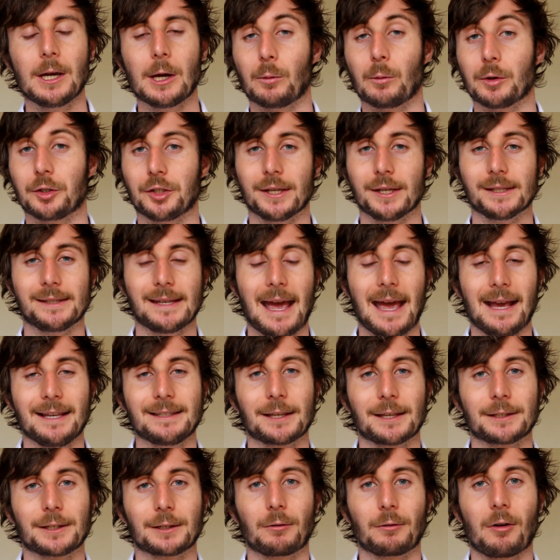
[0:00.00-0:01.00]
which is
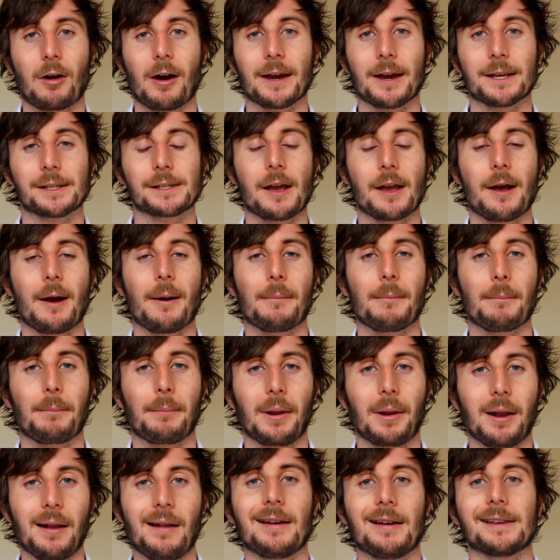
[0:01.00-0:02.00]
SSRIs
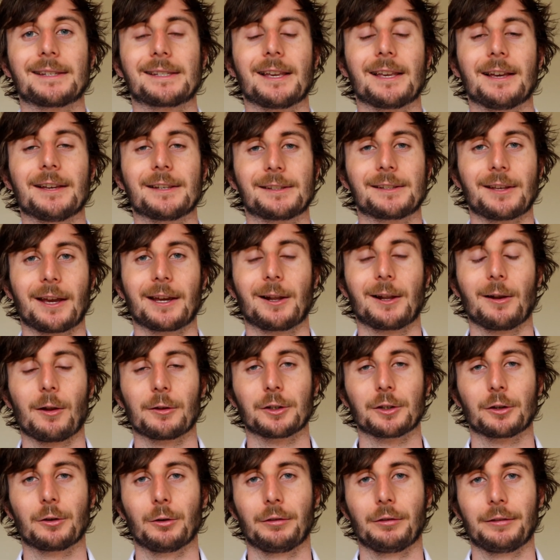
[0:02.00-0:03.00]
plus
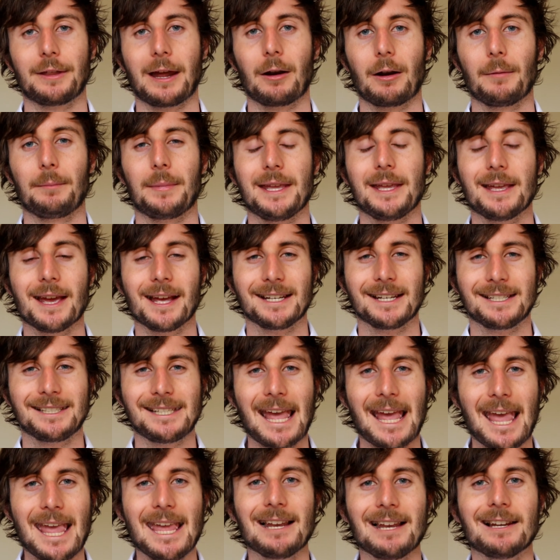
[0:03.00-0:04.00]
psychological therapy
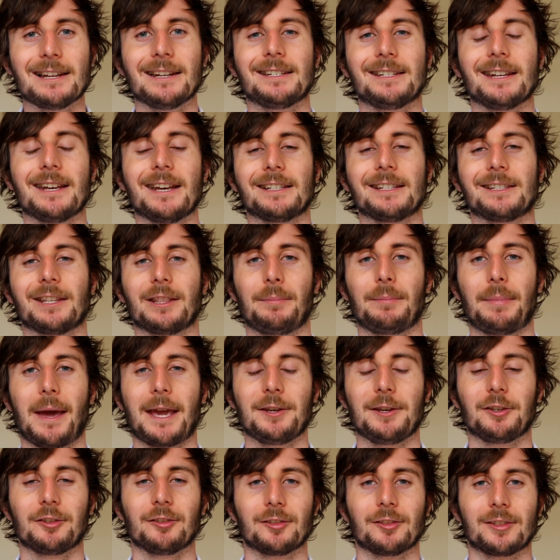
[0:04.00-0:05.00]
tailored to the
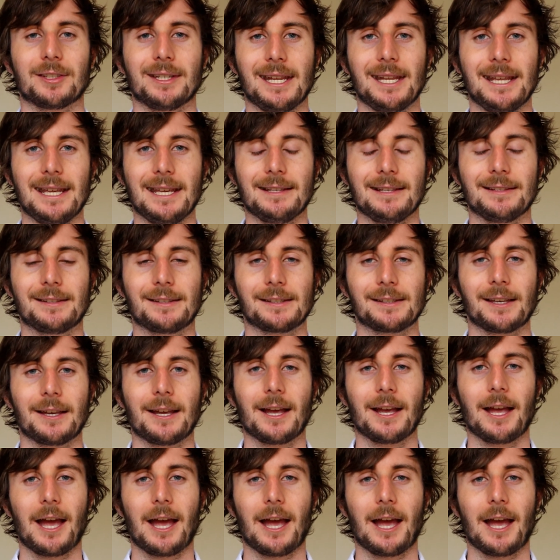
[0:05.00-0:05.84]
patient's needs.